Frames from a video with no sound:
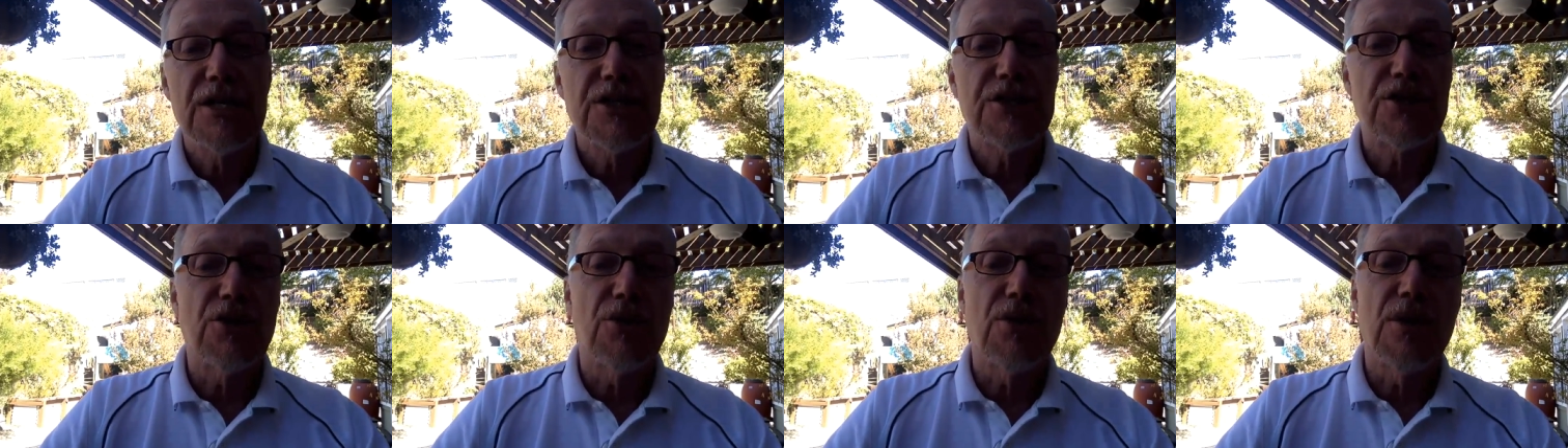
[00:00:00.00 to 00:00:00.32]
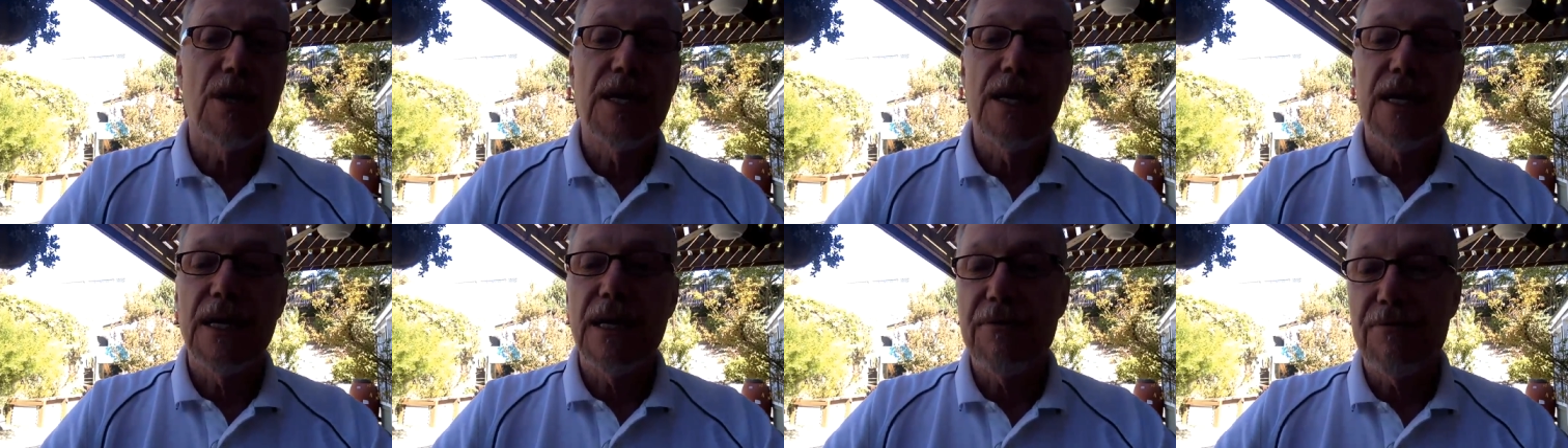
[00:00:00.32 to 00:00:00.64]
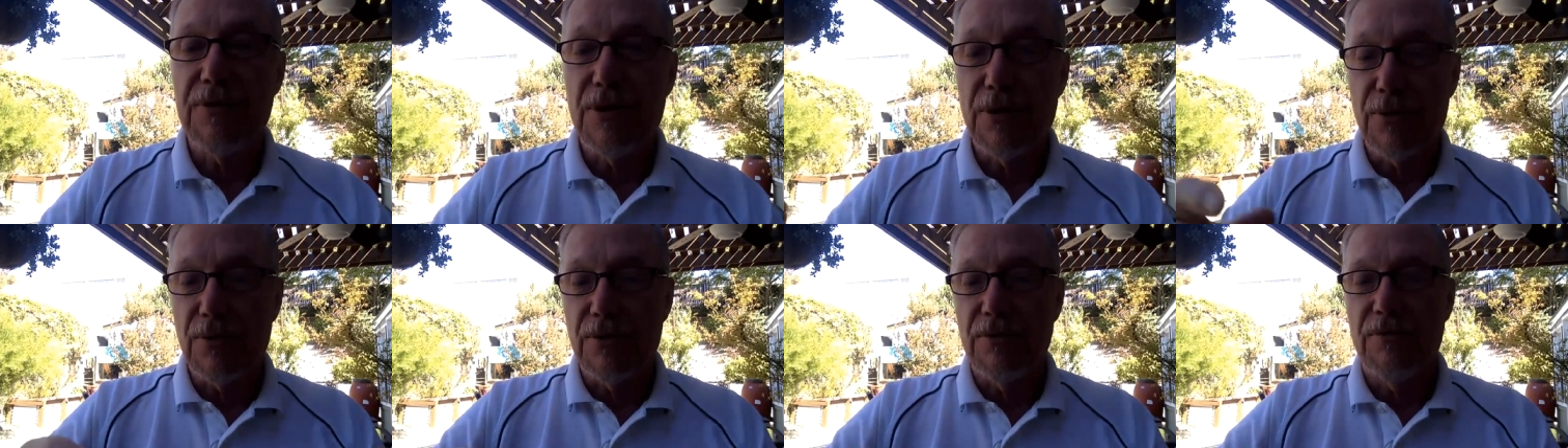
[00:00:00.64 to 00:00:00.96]
So
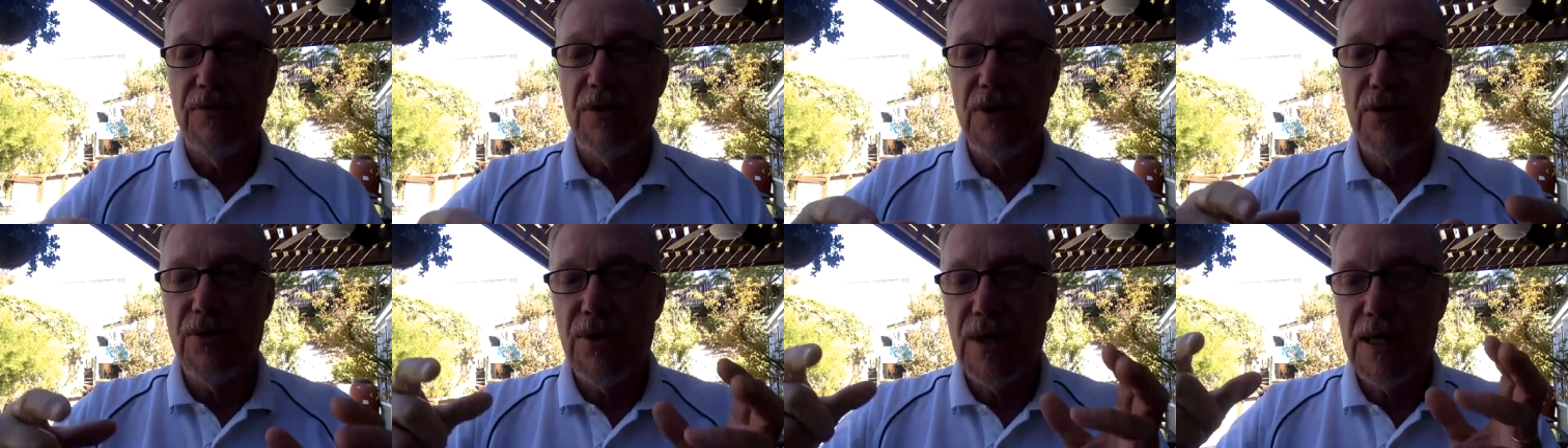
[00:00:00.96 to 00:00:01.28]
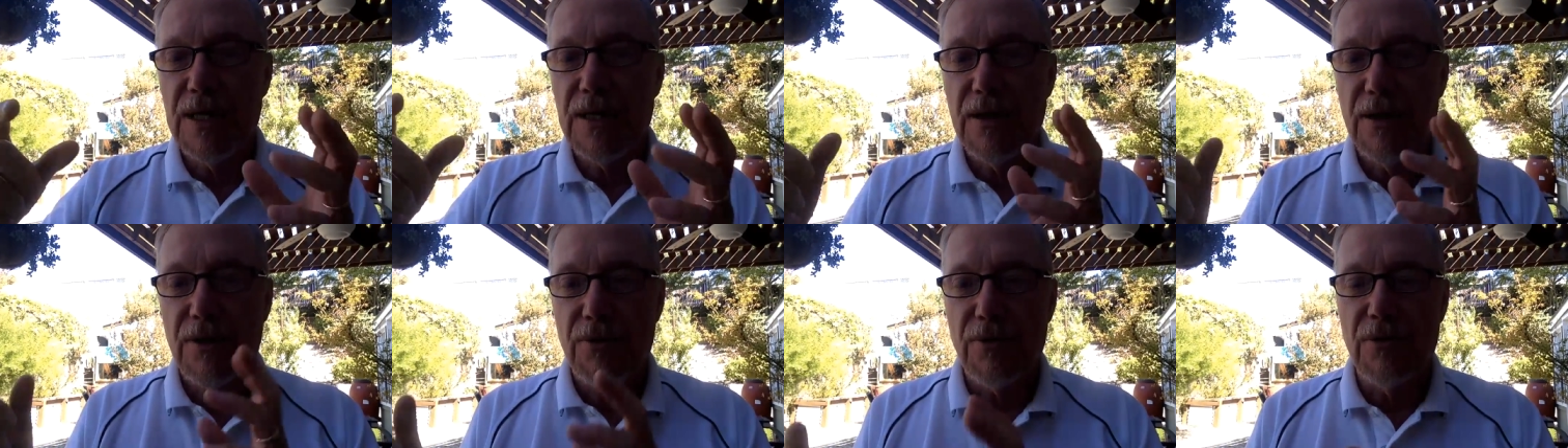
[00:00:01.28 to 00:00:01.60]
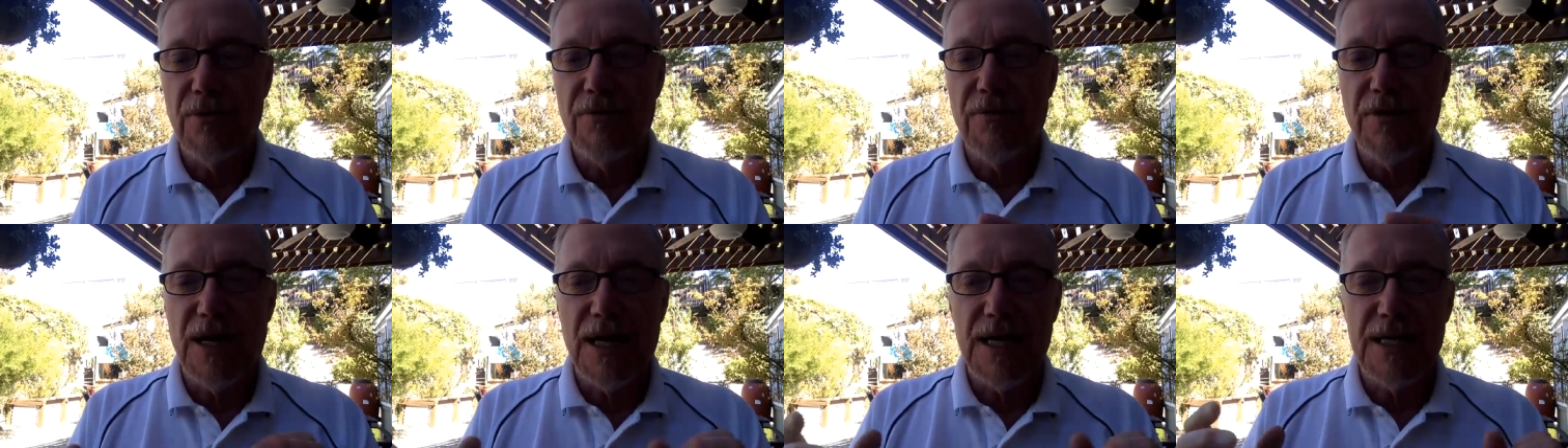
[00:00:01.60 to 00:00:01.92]
if you're reviewing,
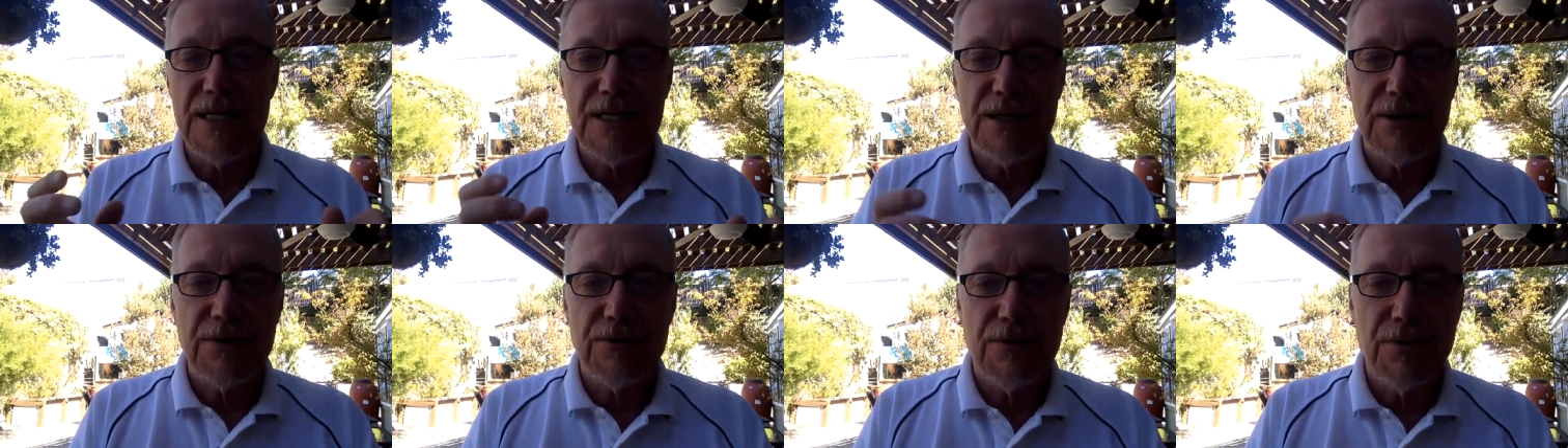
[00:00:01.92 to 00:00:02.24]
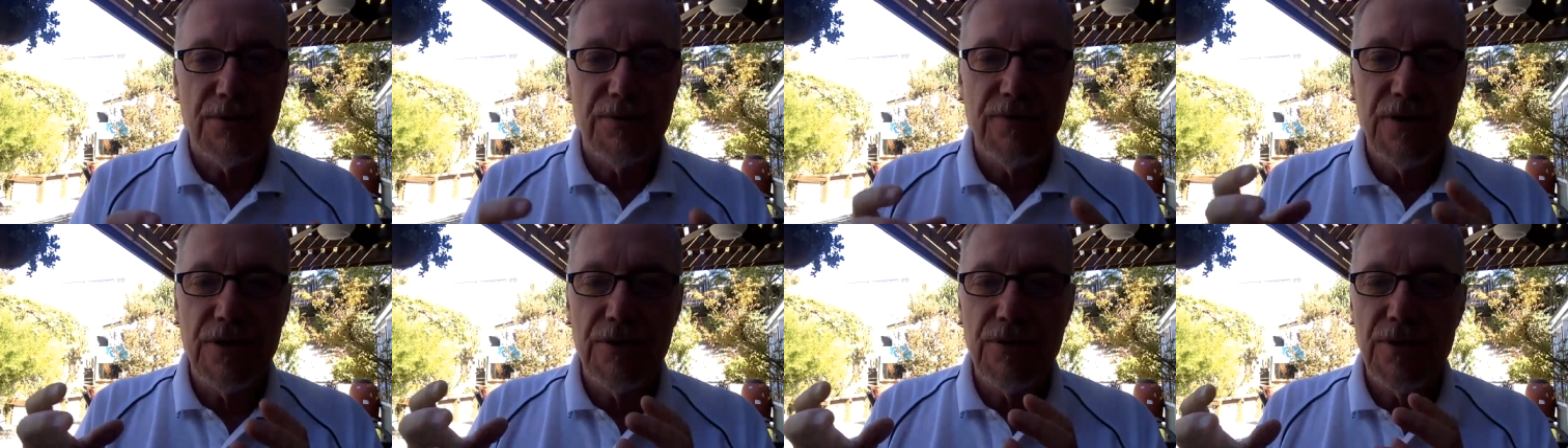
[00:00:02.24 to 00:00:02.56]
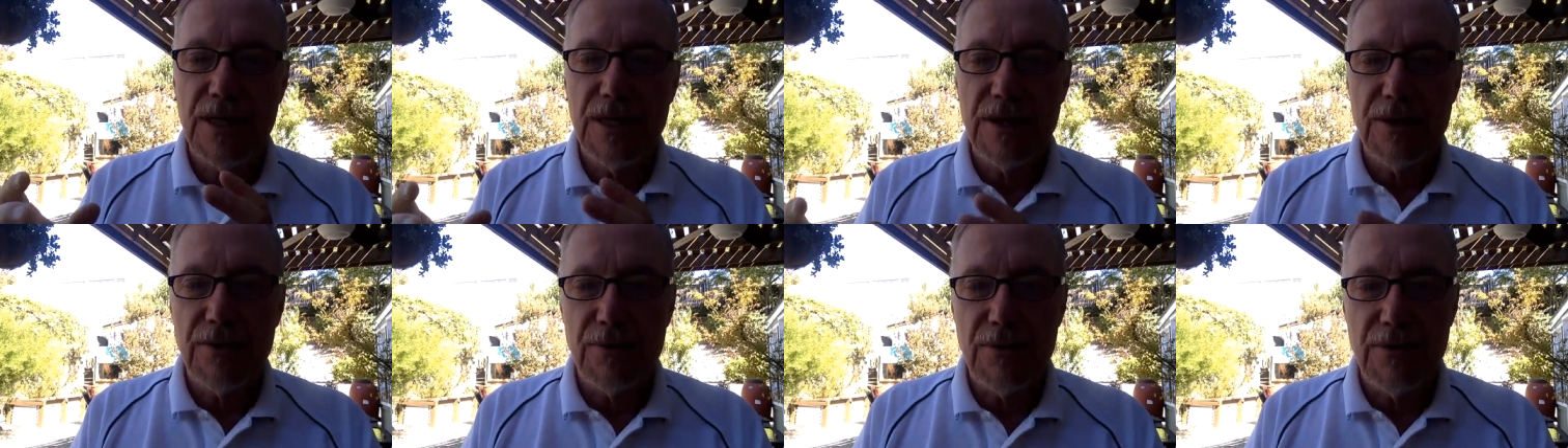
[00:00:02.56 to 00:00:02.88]
revising,
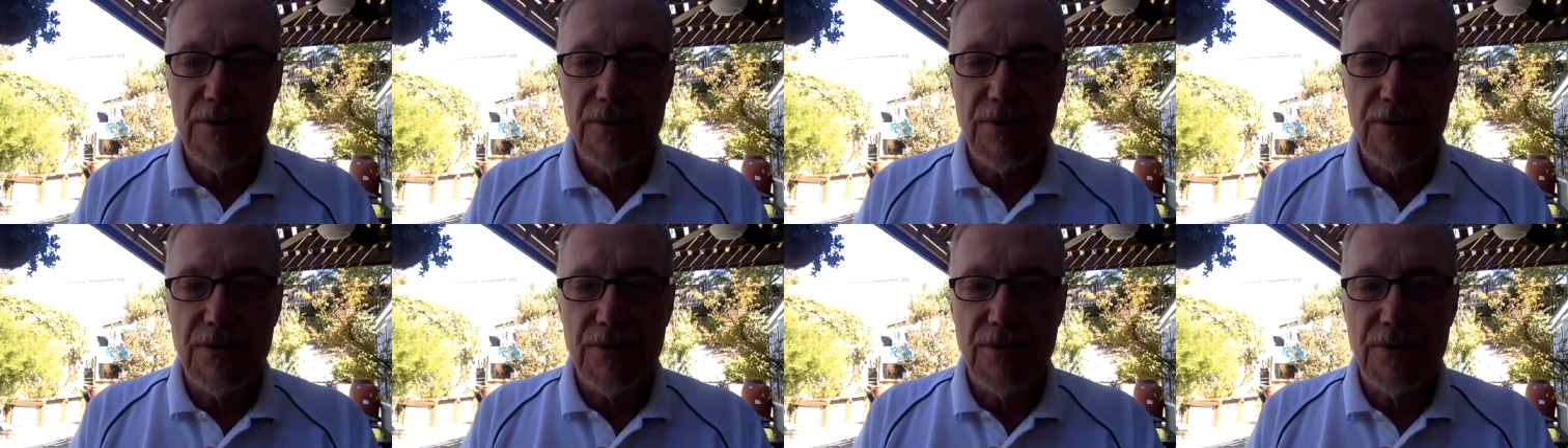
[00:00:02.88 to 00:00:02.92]
reviewing,